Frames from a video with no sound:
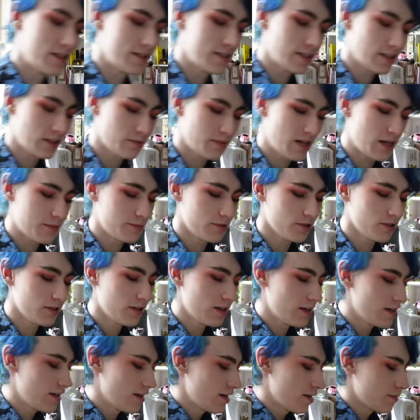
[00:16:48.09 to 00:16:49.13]
sticker paper.
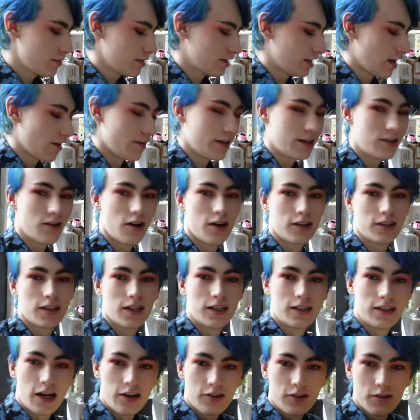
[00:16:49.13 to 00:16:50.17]
Now I got
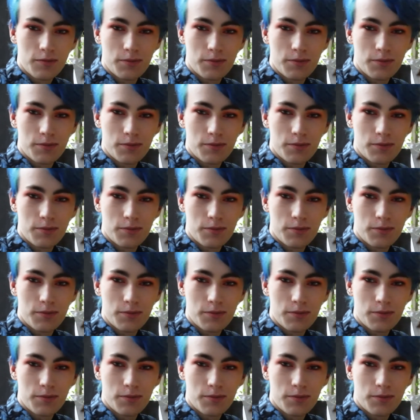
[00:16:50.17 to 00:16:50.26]
another